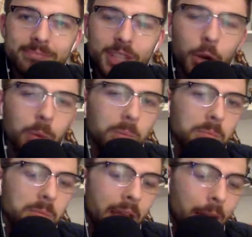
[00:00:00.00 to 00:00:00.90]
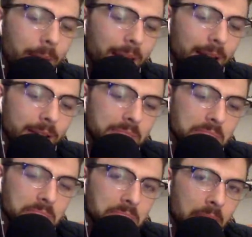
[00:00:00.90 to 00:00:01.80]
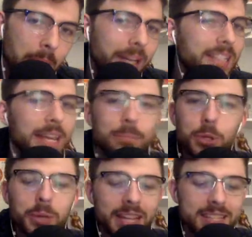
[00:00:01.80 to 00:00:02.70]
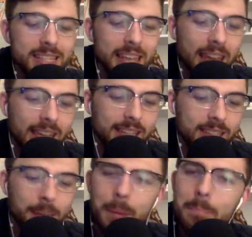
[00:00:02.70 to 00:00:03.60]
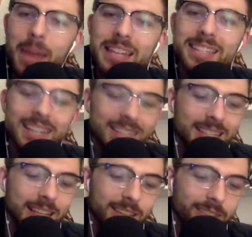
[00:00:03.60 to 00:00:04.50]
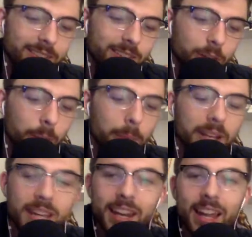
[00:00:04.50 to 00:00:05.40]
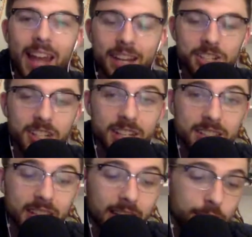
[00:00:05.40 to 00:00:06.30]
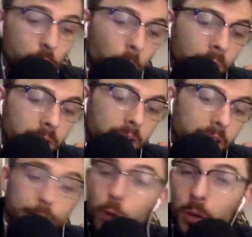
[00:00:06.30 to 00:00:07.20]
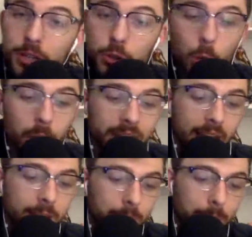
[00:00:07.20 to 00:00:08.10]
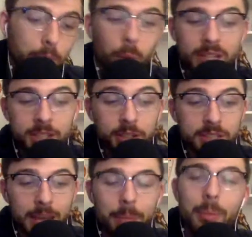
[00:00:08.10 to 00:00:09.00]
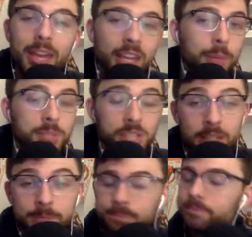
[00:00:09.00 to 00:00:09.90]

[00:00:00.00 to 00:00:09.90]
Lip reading: you know, how about a debut against the Yankees? How about May 16th? A little Monday night action against the Yankees. Or if you want to do a weekend, maybe you wait till Tampa Bay comes in